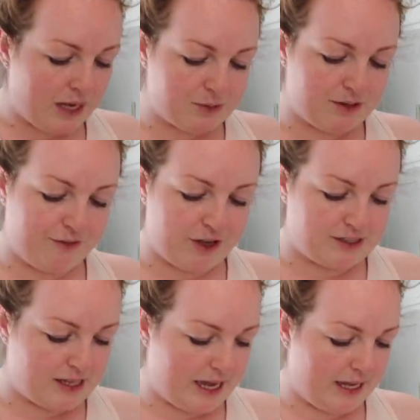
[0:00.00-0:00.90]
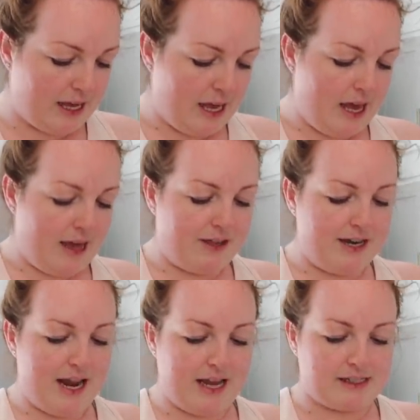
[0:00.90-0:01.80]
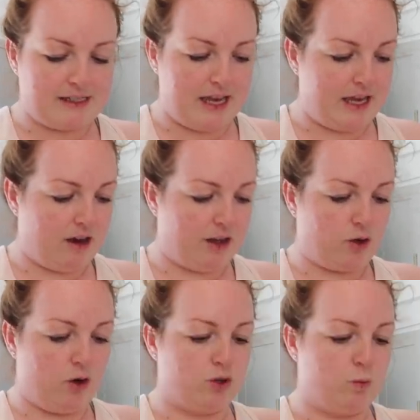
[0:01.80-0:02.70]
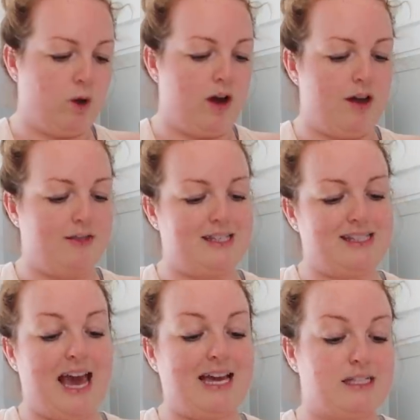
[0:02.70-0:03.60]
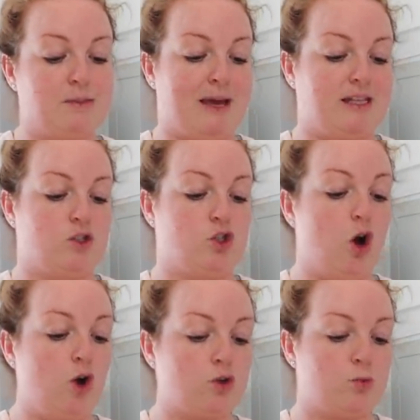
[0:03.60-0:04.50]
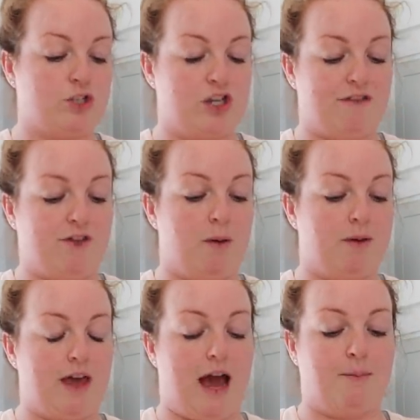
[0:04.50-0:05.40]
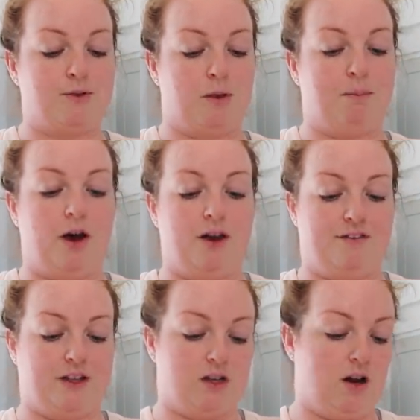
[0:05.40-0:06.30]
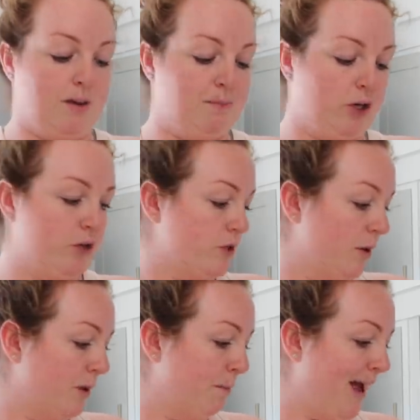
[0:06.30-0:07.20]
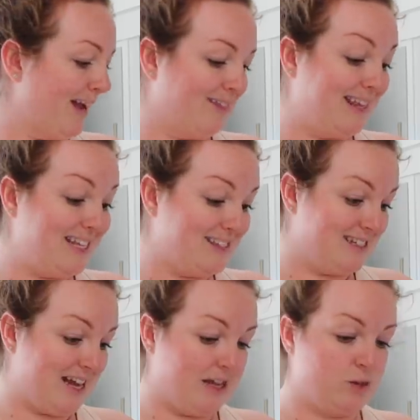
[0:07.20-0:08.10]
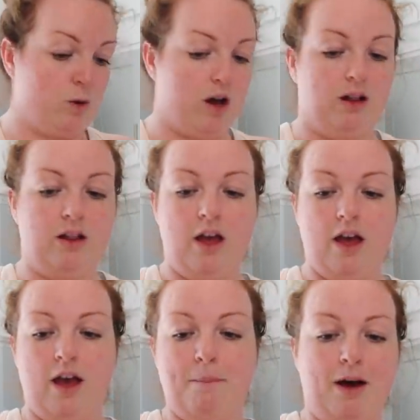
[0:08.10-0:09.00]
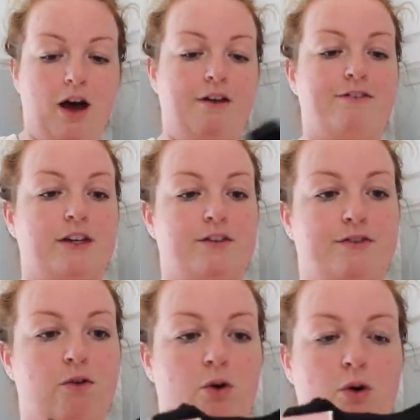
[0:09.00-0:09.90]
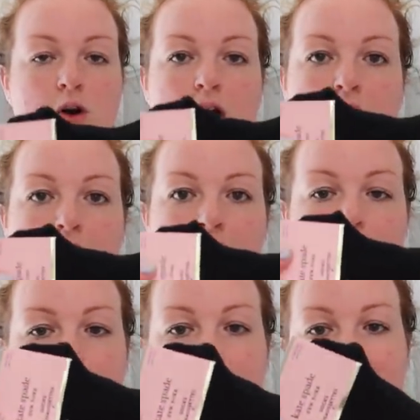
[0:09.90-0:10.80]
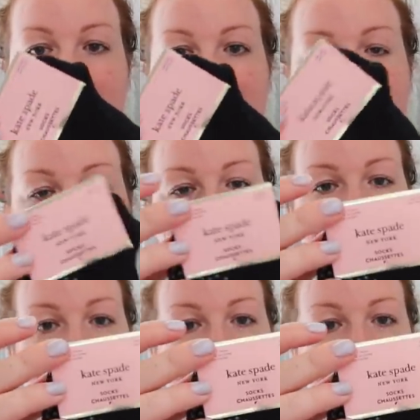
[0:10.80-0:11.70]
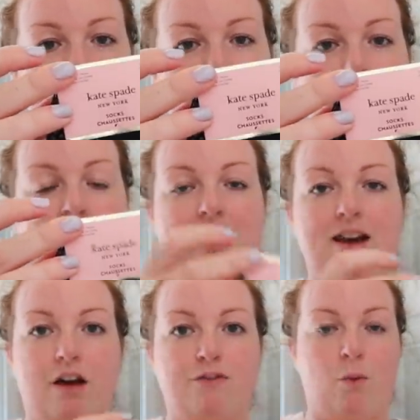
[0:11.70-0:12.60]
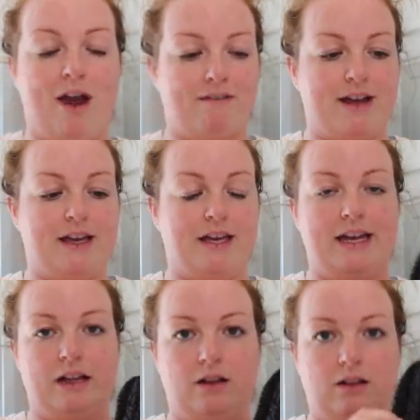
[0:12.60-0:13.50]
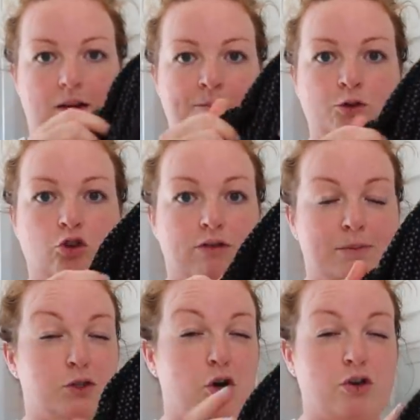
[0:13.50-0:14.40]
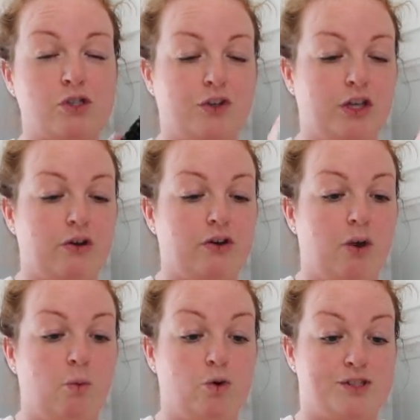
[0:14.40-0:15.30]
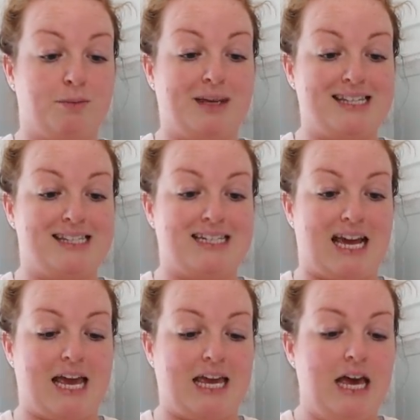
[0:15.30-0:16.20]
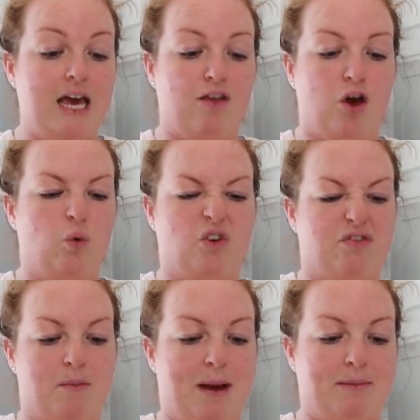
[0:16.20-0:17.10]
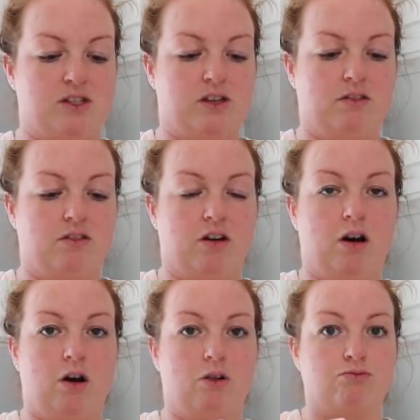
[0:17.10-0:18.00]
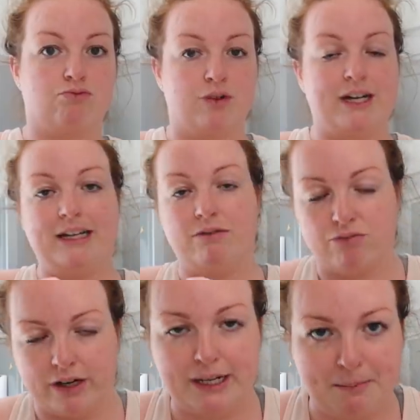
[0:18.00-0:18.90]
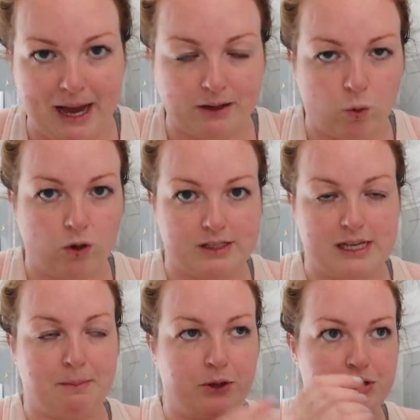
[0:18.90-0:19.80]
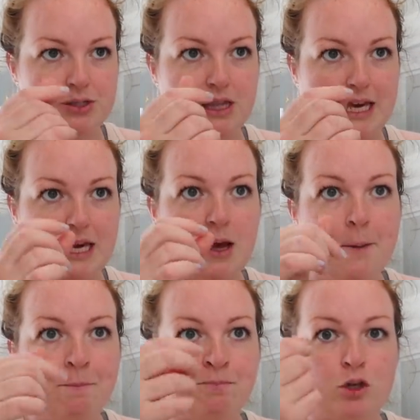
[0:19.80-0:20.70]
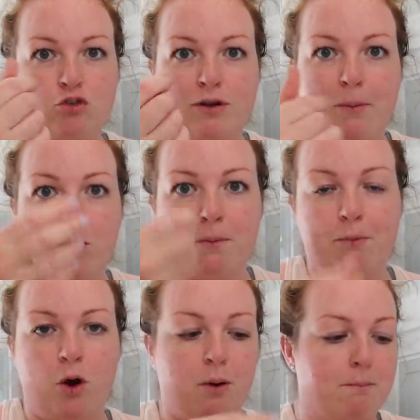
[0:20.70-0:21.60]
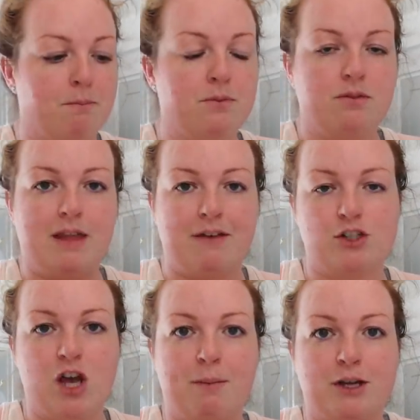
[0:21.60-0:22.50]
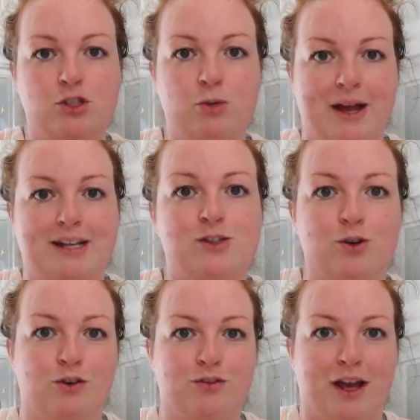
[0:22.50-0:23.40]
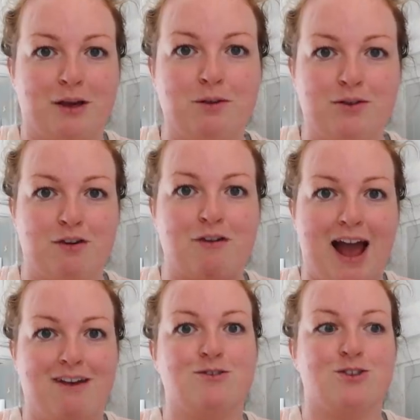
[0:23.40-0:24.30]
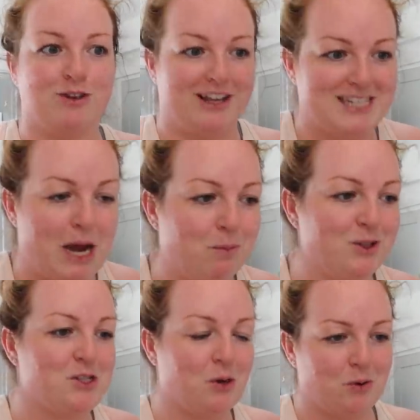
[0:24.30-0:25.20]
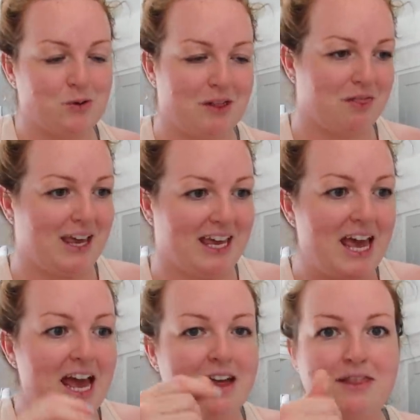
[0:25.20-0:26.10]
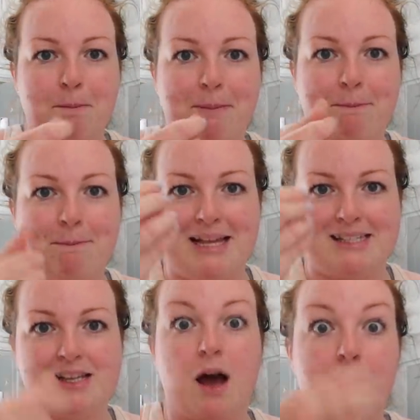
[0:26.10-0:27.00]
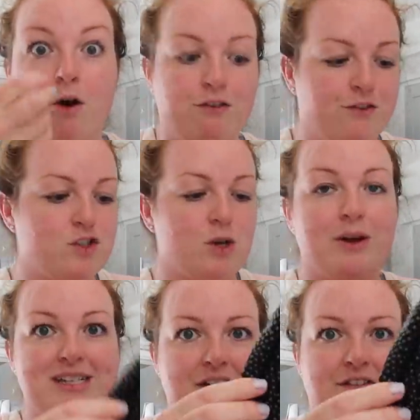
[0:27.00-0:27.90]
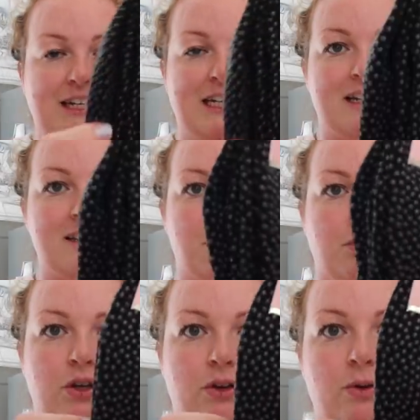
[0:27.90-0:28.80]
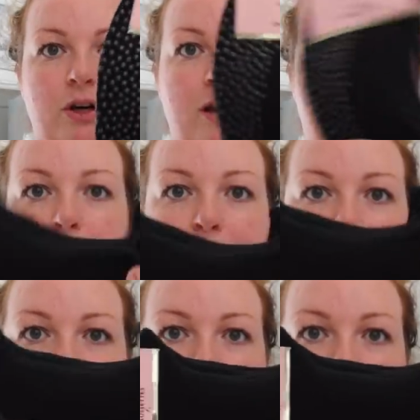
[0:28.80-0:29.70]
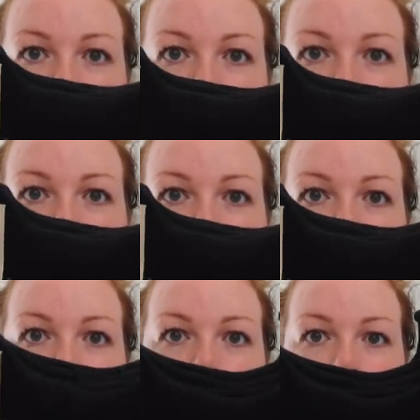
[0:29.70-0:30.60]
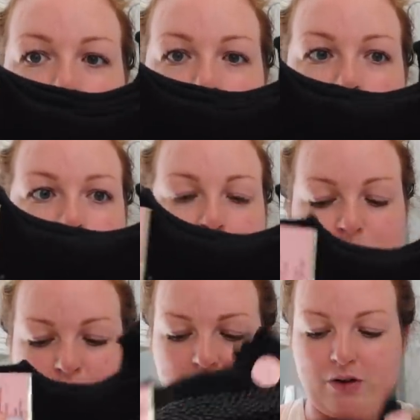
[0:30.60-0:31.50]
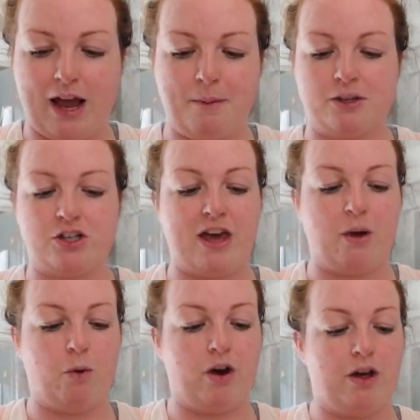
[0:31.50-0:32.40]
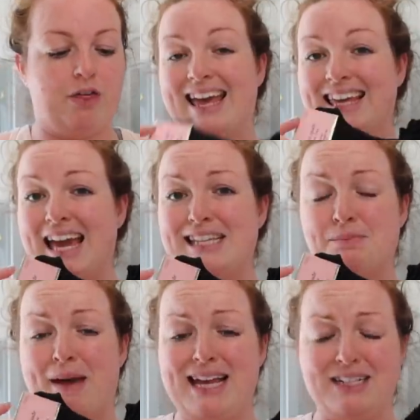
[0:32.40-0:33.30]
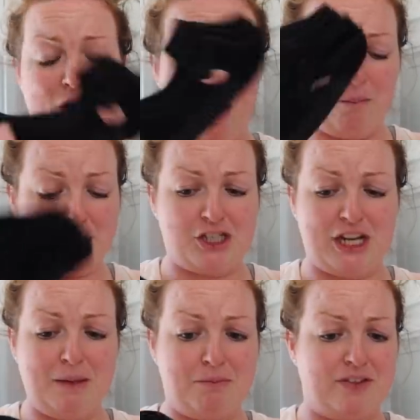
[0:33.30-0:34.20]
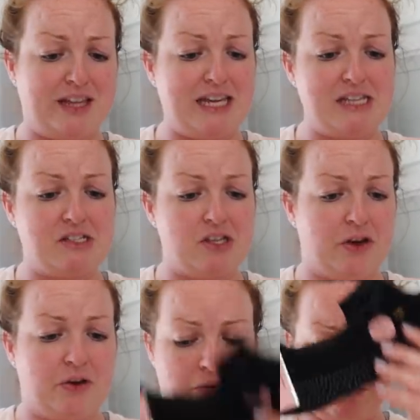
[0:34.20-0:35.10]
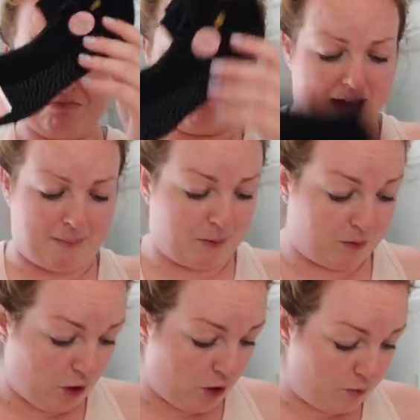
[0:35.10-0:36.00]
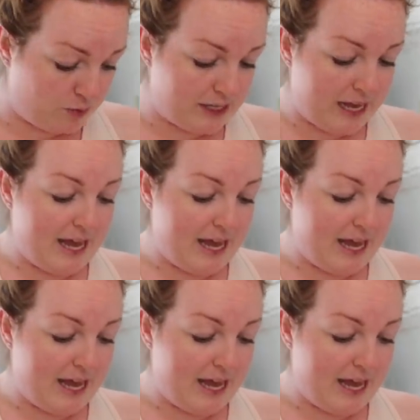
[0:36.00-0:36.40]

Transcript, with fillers: That was the first thing. The next thing I got were these Kate Spade socks which have come at the absolute perfect time because I'm going to pack these today as well. Perfect for yoga class. So yeah, I love wearing little grip socks for yoga. I wore some yesterday that I ordered from Amazon that are really, really bad quality because the grip on the bottom every time I do any sort of like moving around or like downward dog or something, the bits come off. So I definitely needed some new um, little socks. So got those. Don't know how much they're worth. Kate Spade can't be cheap for these. So happy with those.